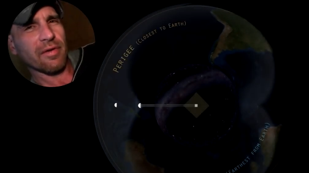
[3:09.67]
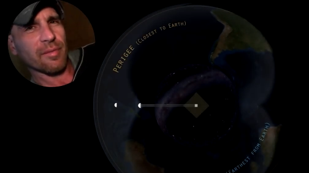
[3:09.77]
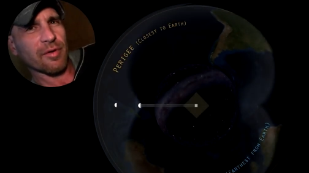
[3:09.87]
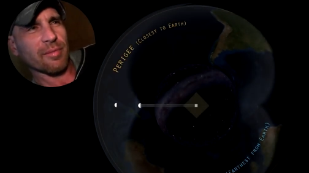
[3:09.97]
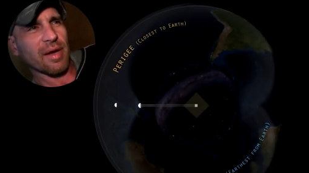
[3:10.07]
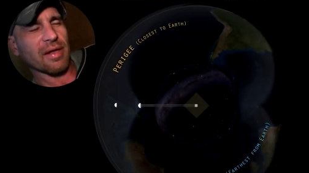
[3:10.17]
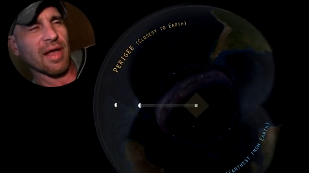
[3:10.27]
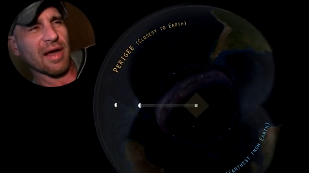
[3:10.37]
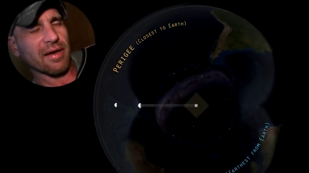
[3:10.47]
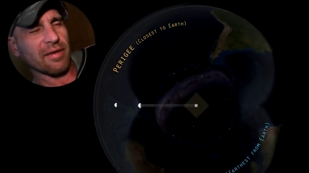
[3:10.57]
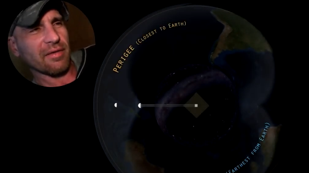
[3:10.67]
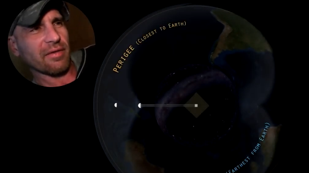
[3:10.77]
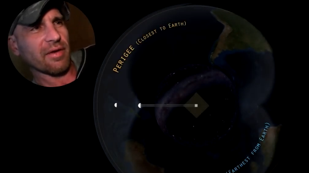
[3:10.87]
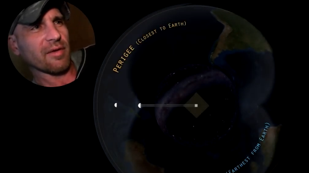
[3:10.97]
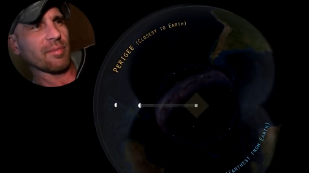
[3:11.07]
the moon by locking the
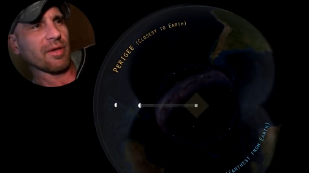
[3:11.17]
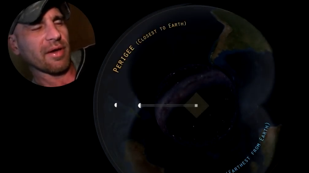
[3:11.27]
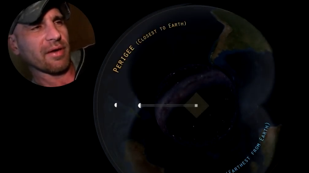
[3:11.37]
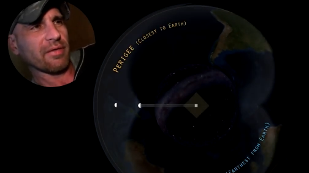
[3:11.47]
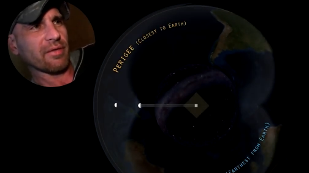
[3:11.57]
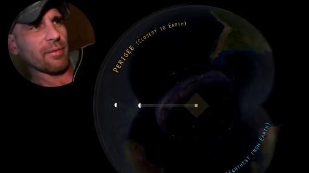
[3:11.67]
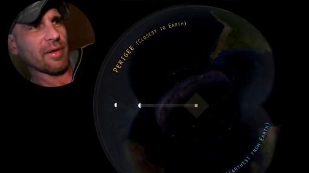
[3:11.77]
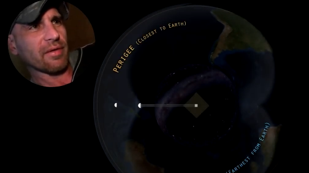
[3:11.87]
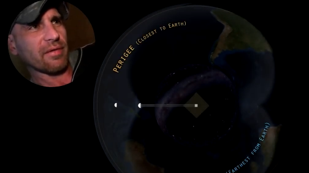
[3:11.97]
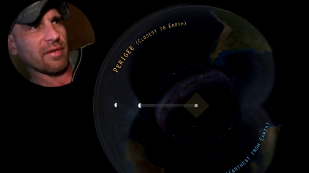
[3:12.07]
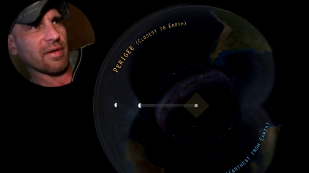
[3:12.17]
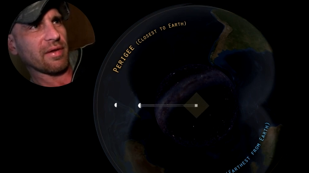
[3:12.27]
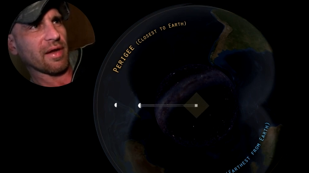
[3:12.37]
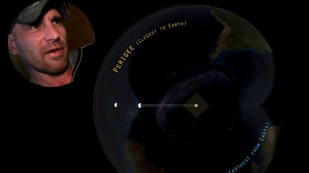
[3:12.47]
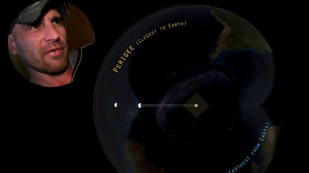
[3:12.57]
sun in place so we can see
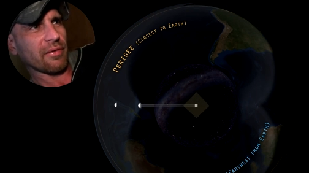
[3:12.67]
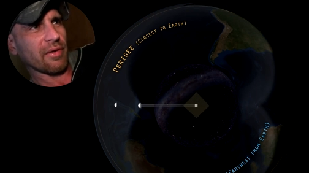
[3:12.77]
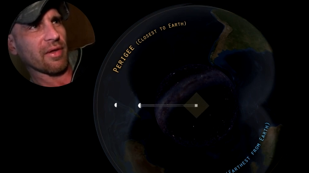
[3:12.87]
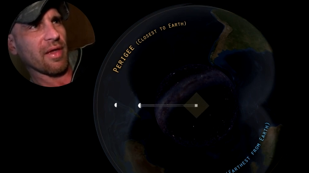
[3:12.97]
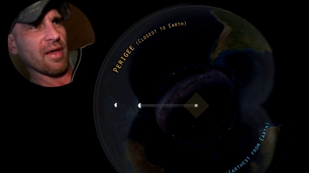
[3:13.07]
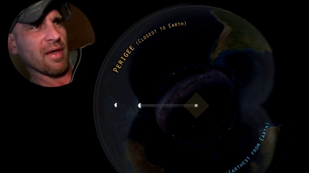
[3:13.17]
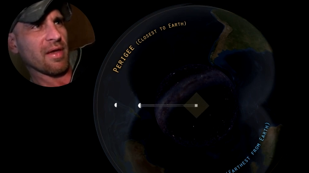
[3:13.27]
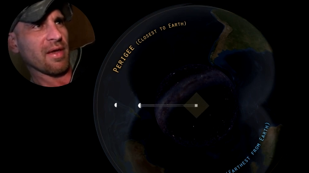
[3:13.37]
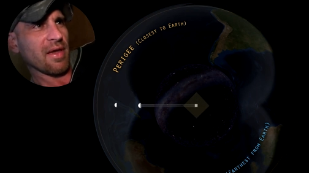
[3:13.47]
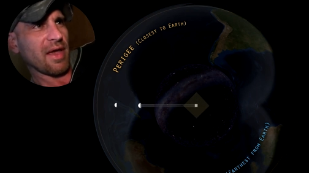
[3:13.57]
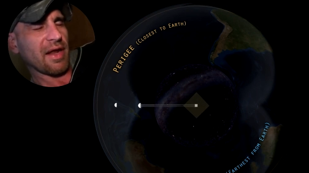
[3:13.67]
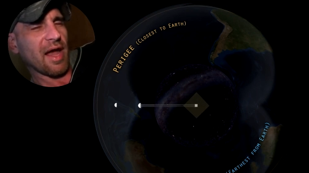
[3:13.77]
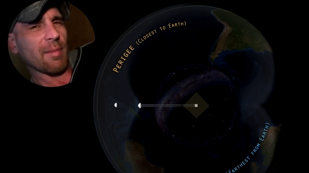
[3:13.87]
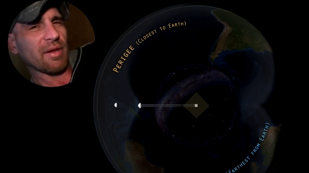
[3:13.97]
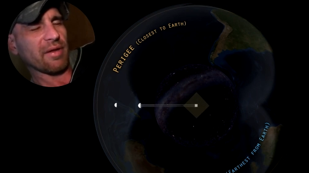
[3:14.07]
the actual
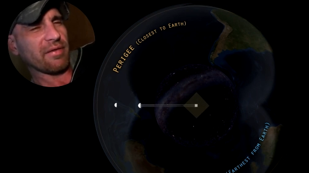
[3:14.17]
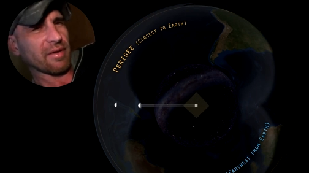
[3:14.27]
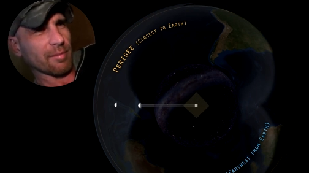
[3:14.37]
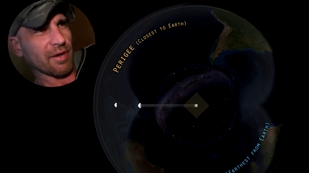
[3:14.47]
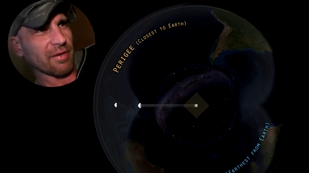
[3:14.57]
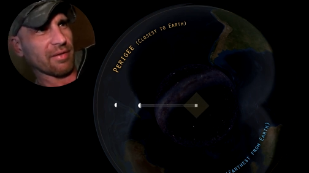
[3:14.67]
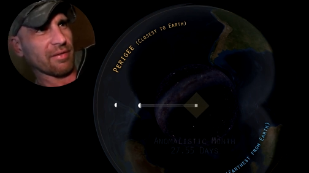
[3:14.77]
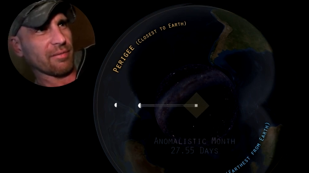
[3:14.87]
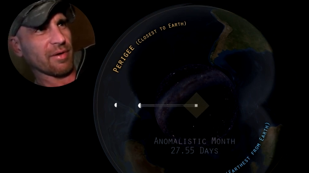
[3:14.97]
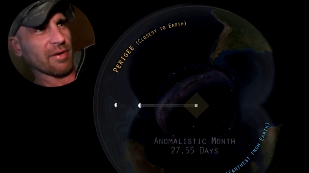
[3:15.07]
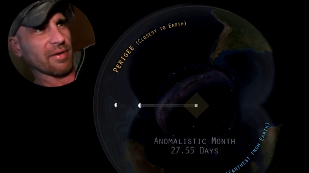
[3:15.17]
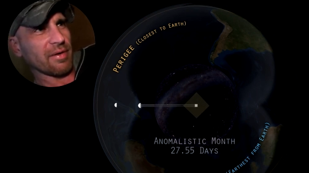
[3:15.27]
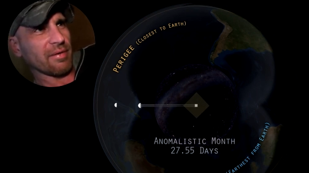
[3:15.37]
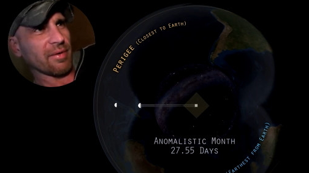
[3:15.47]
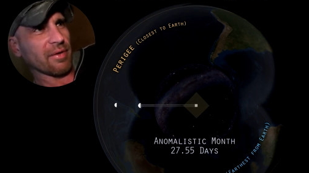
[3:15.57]
anomalistic month, where
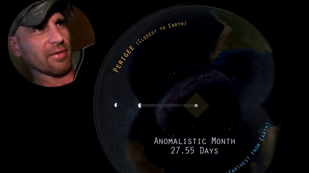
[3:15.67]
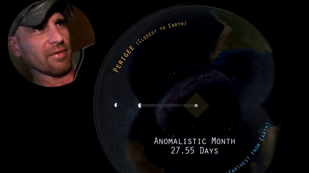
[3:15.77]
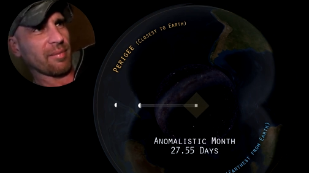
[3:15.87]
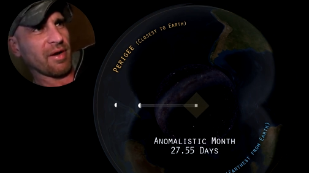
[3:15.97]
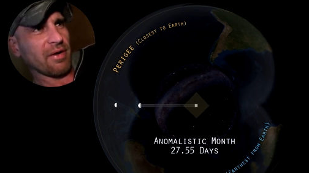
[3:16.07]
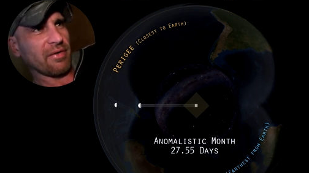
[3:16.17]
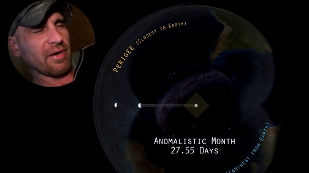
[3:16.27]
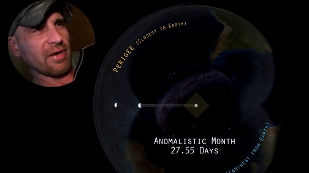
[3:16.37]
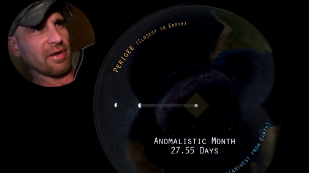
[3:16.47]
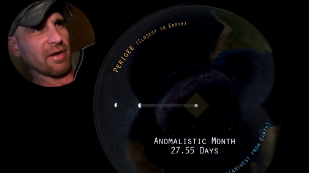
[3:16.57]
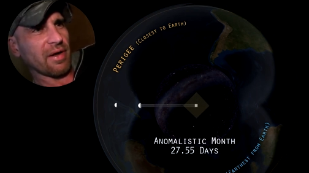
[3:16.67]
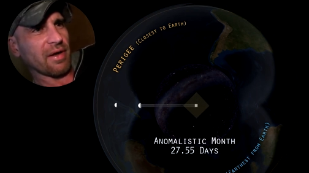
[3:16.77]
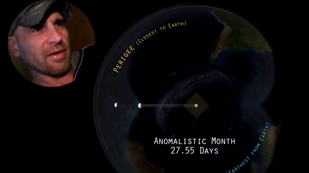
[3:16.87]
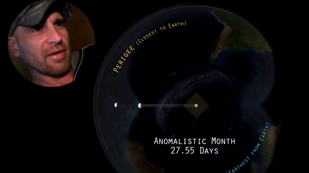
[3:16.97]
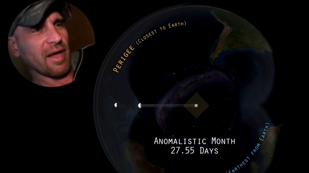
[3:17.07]
it records the perigee
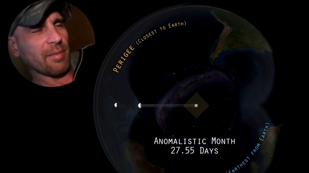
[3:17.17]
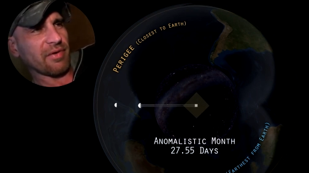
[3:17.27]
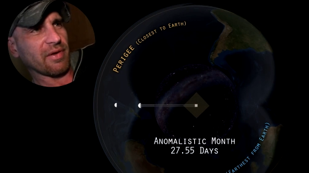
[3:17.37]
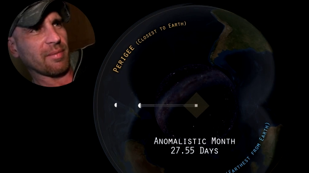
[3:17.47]
and the apogee.